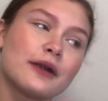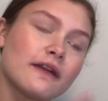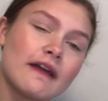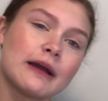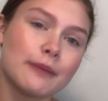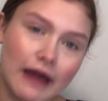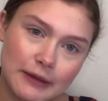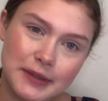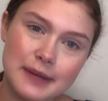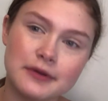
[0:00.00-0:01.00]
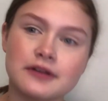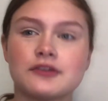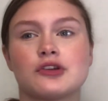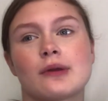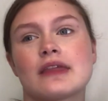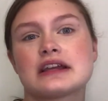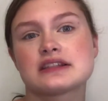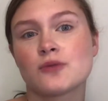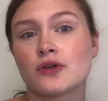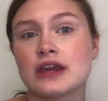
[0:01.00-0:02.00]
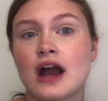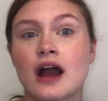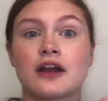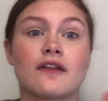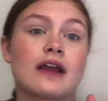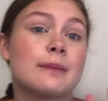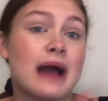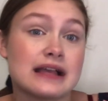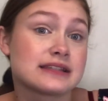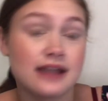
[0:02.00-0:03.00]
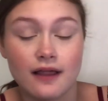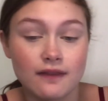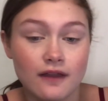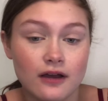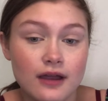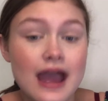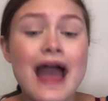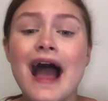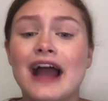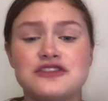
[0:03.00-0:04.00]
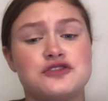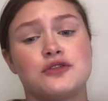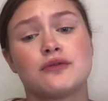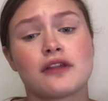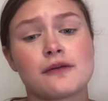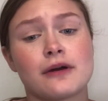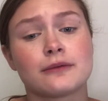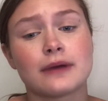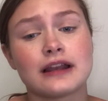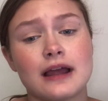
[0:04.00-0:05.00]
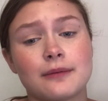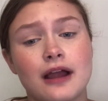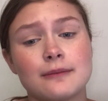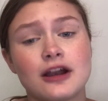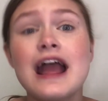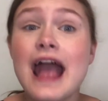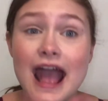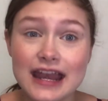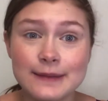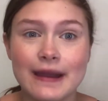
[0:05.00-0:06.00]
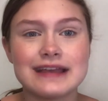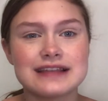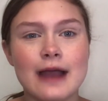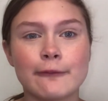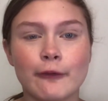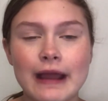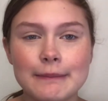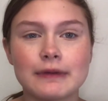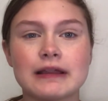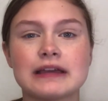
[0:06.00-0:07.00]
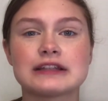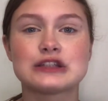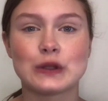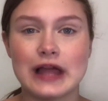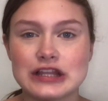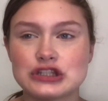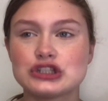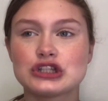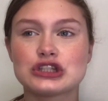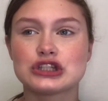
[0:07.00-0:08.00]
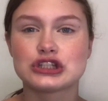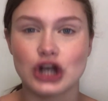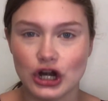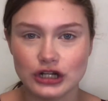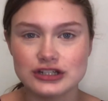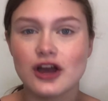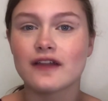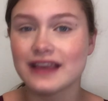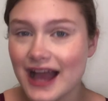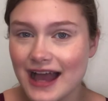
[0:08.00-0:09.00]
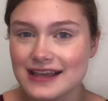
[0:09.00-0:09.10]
or like a black primer if you're doing like a smoky eye or like a pastel look. I do really want a white eye primer. Anyways, I'm rambling, so let's just start on the eyes.